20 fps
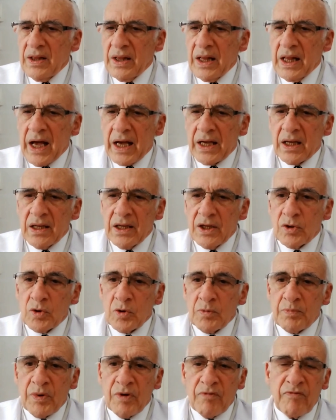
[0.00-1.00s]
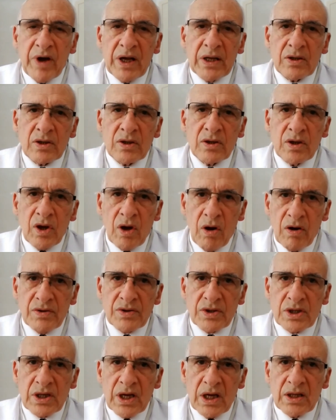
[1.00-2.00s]
likely to prevent the
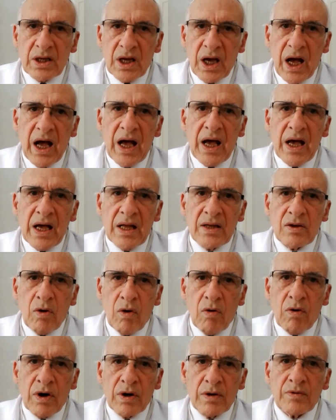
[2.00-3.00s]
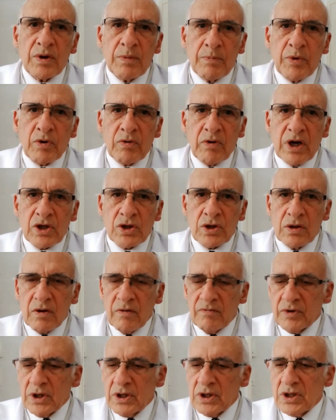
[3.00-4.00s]
onset and or the progression
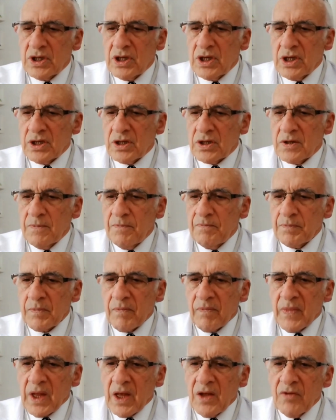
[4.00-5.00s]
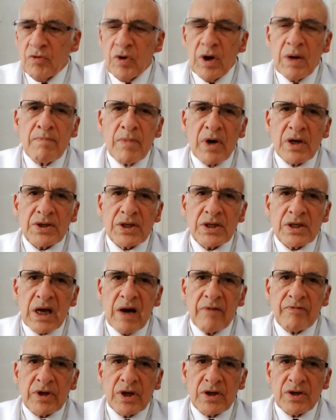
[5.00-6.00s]
of the disease. Three months
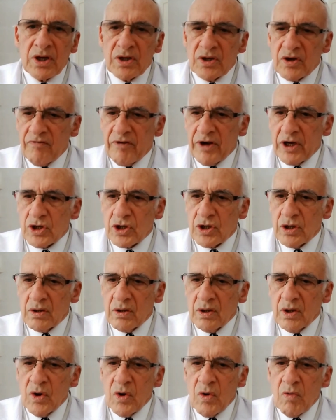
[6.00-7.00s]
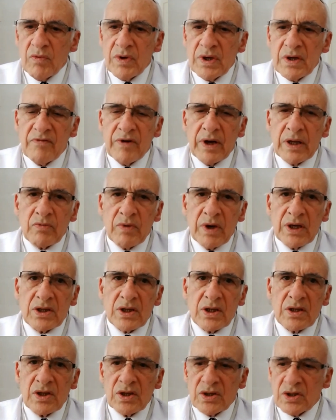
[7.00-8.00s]
after the intervention, we
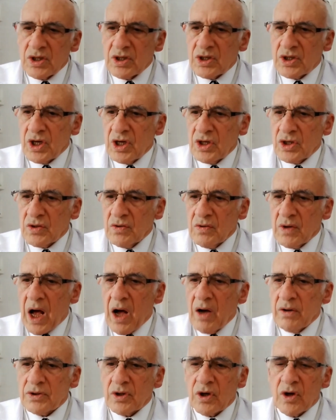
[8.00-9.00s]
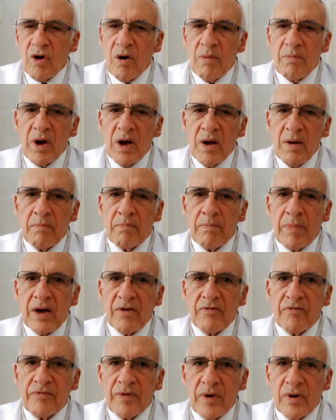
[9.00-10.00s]
evaluated the cessation outcome by
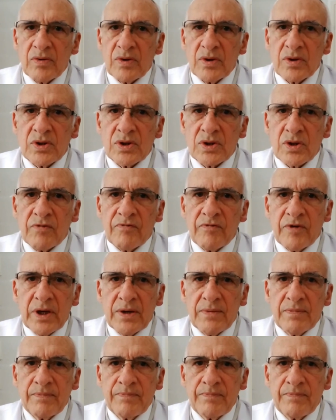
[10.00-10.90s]
phone survey.